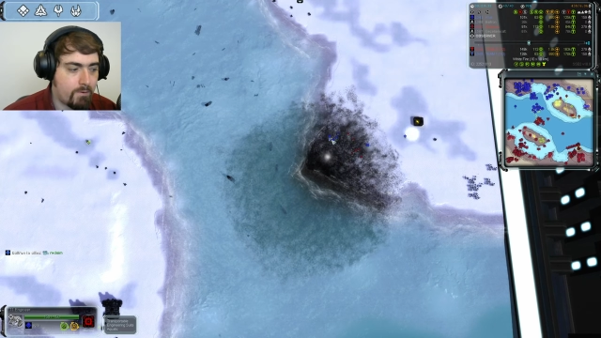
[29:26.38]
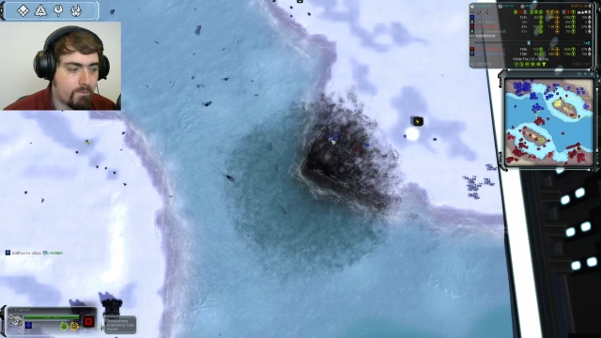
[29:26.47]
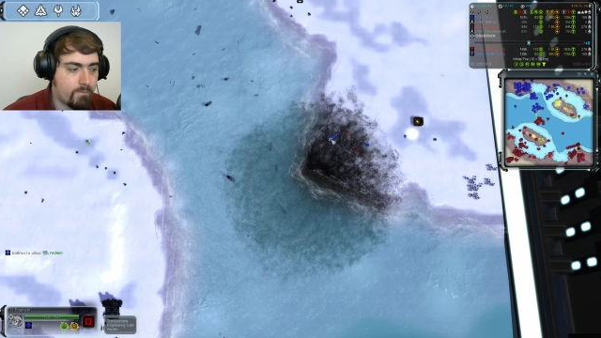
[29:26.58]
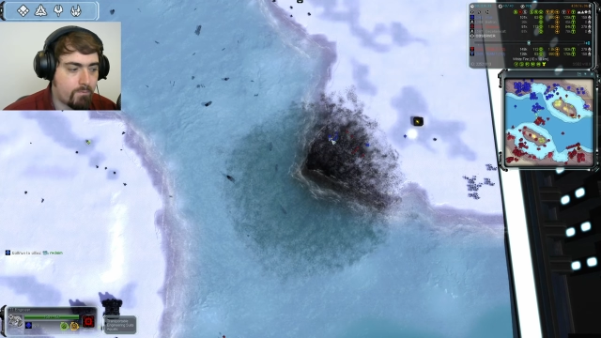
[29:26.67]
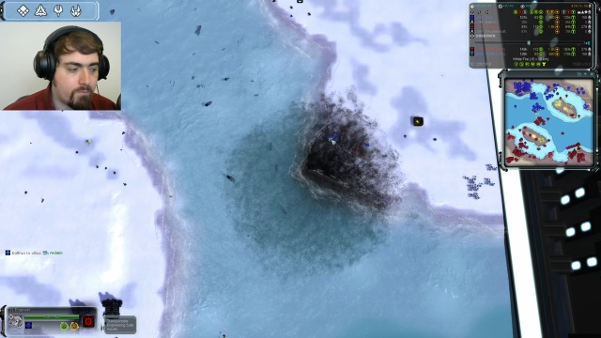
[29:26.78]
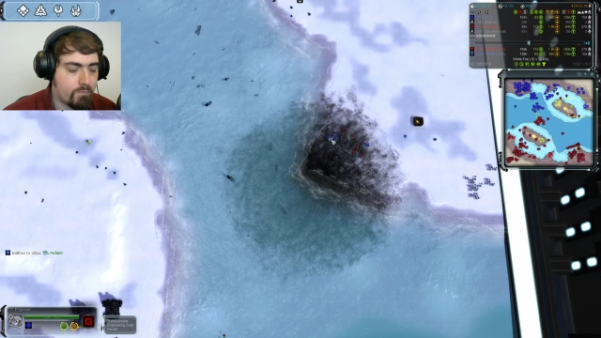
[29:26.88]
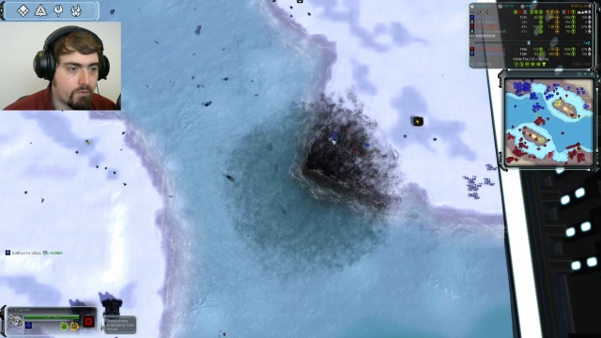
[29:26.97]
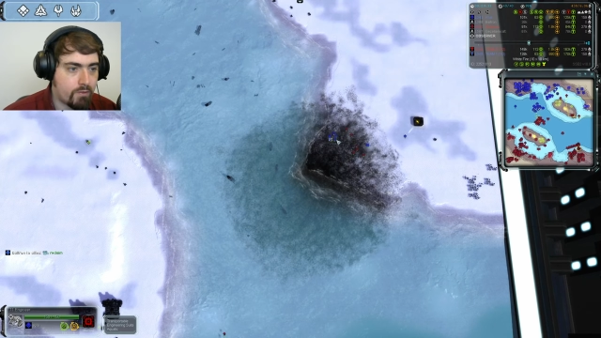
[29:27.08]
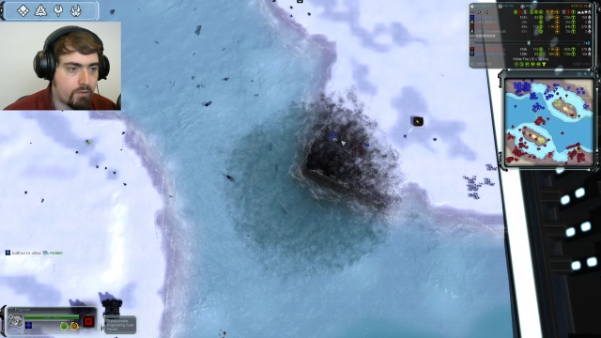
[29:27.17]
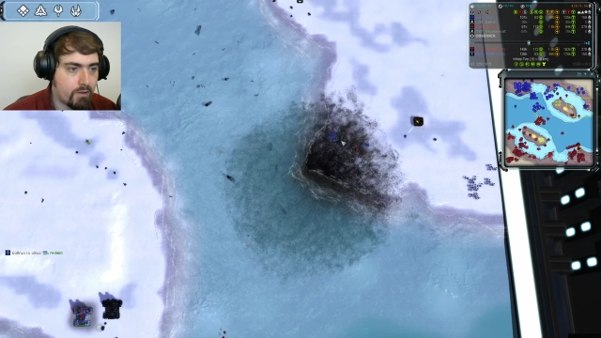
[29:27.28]

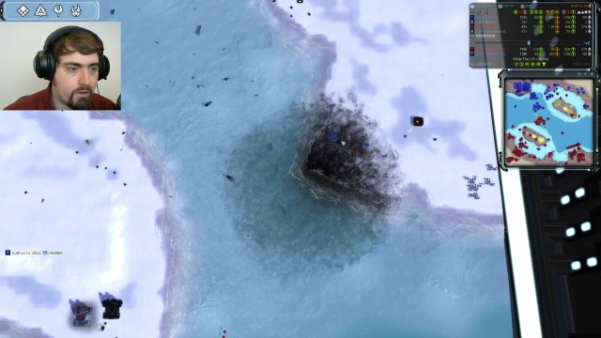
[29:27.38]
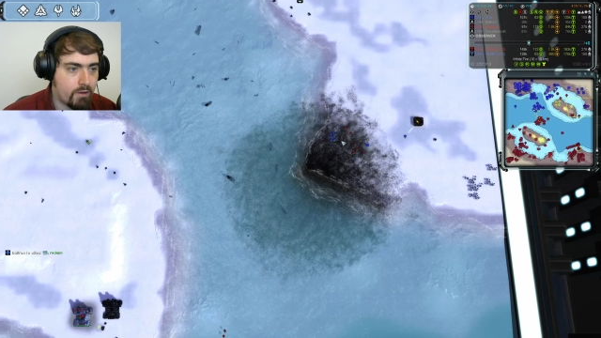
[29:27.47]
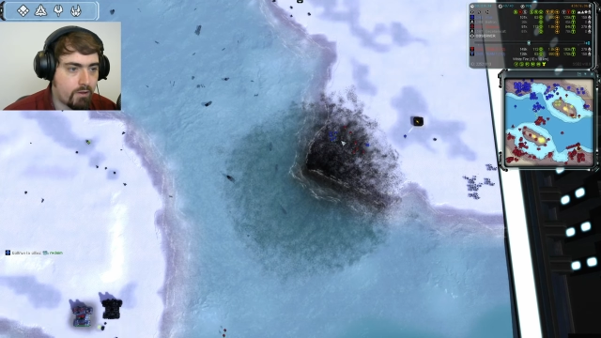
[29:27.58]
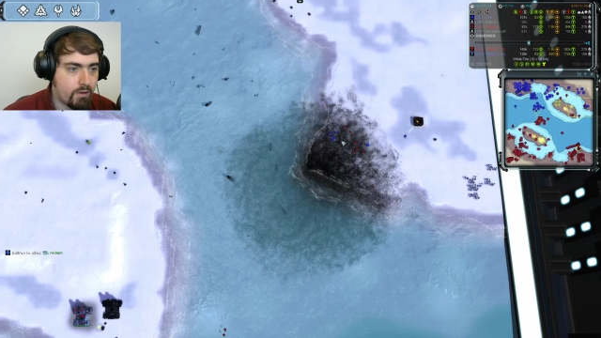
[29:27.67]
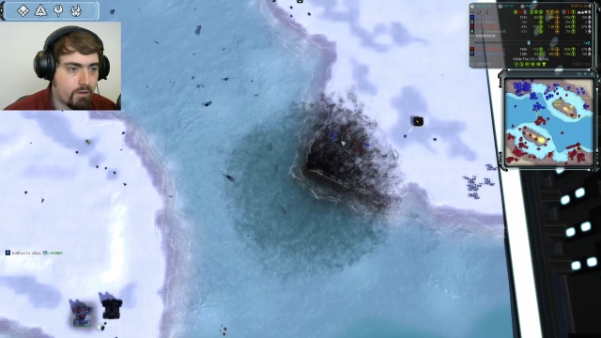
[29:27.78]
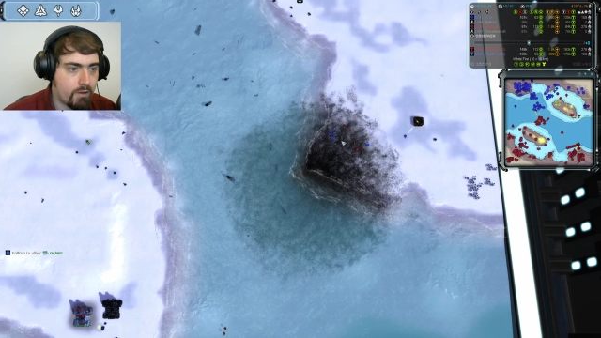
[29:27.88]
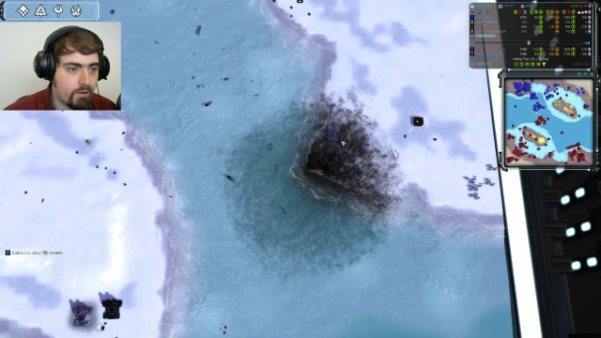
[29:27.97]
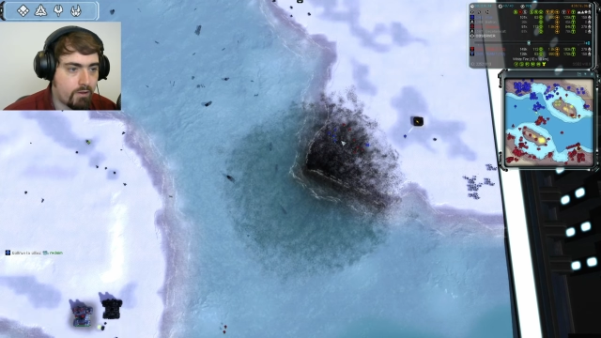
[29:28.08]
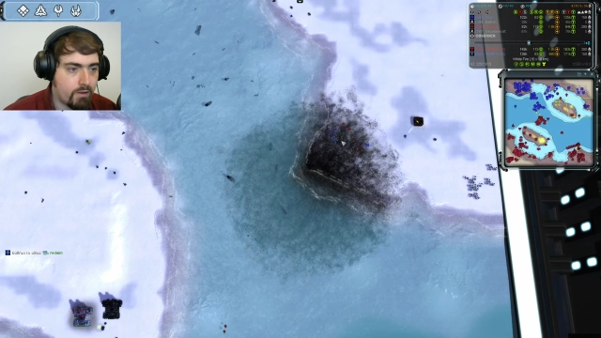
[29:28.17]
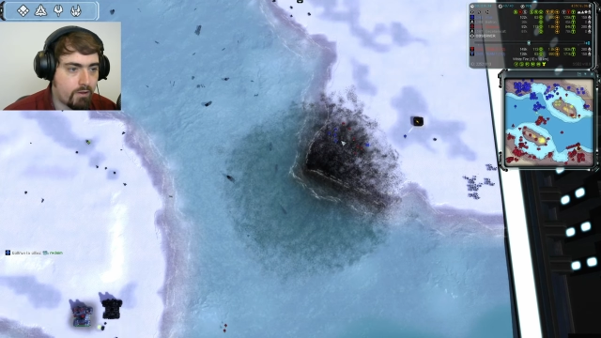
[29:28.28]

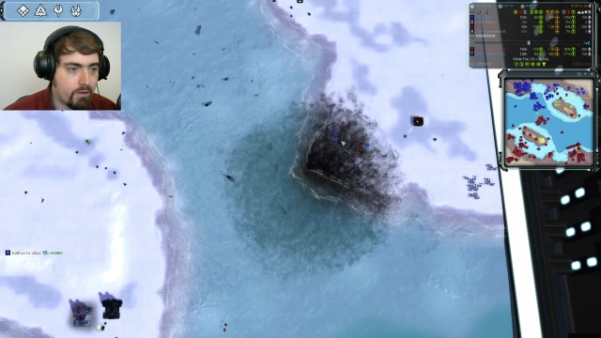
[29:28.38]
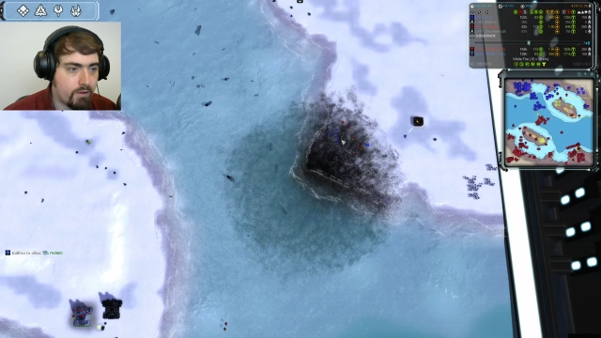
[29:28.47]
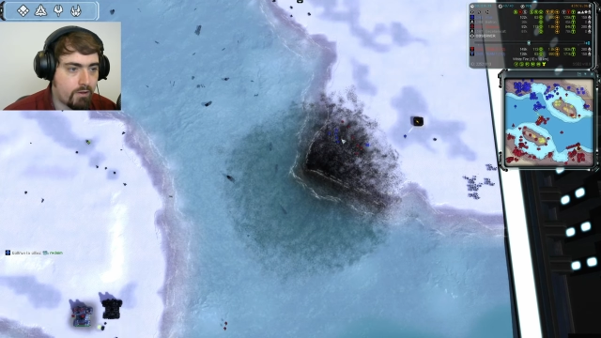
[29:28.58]
Nothing is said.